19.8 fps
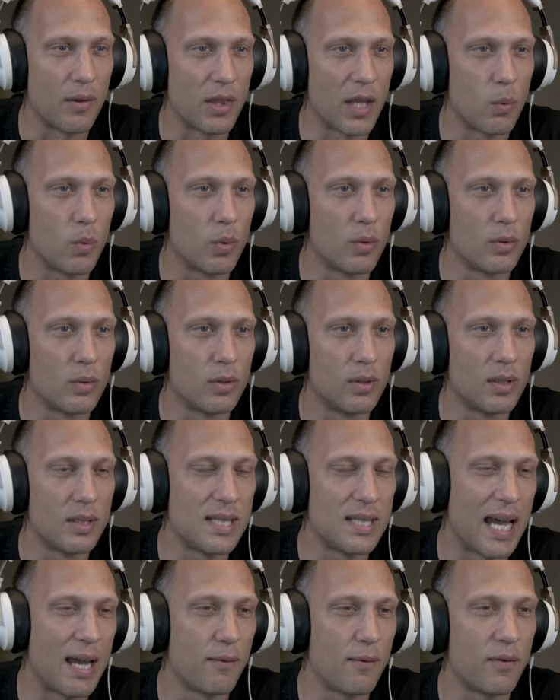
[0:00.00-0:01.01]
that will
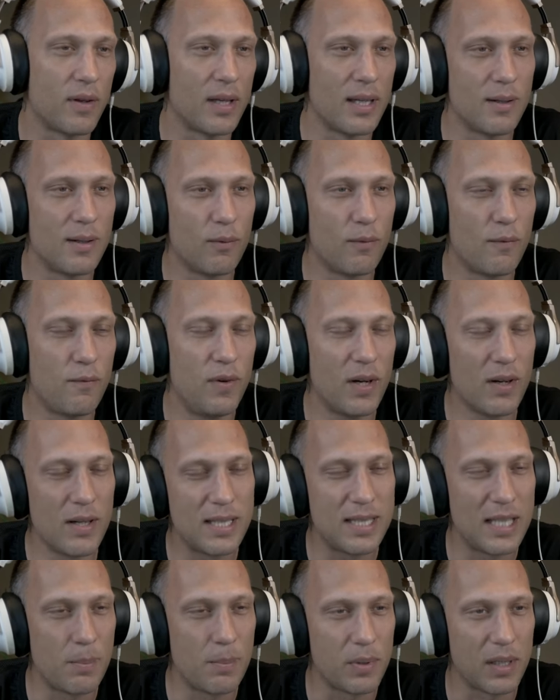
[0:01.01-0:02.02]
dive very
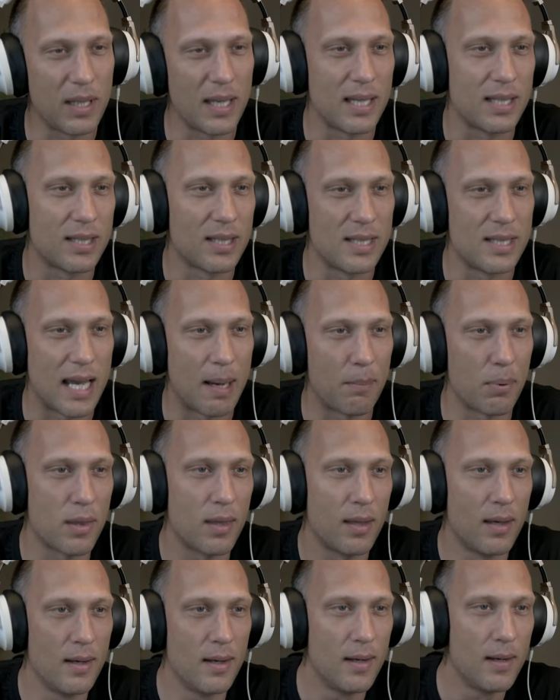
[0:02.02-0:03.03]
deeply into depth.
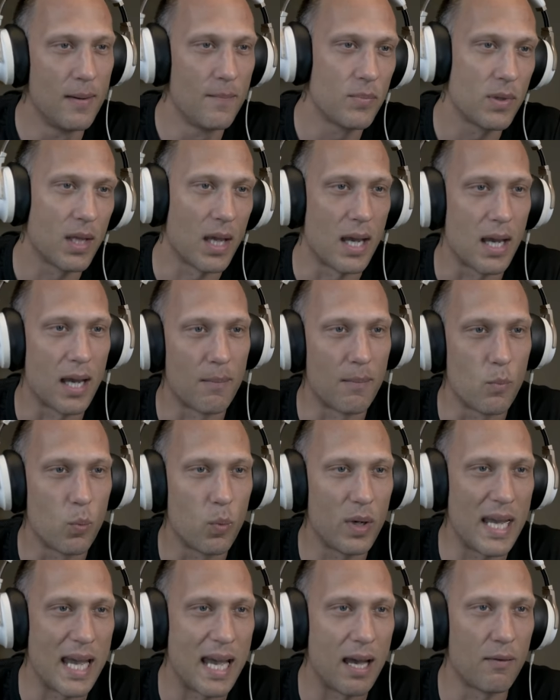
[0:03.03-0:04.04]
Um,
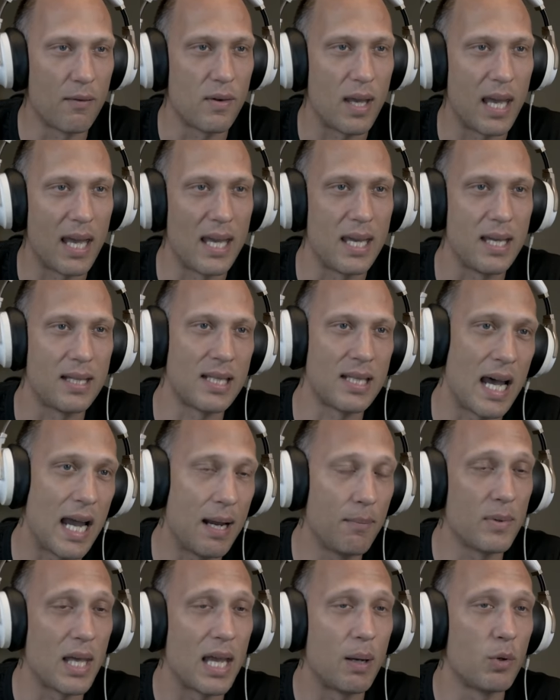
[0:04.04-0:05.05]
we have a
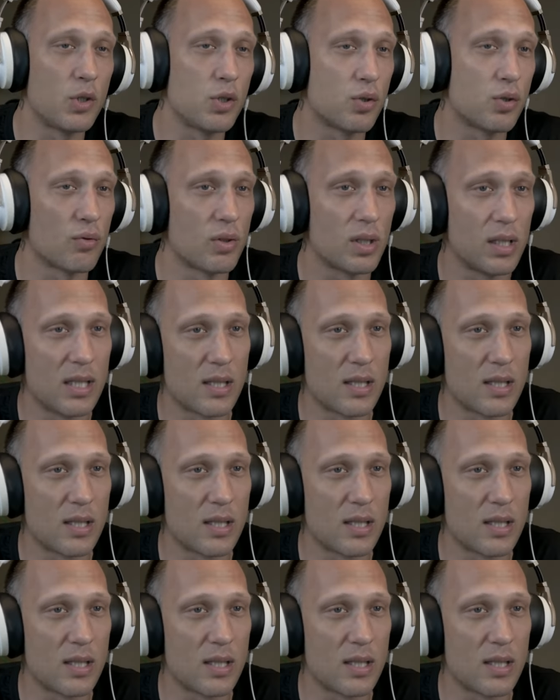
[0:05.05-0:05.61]
timeline which is released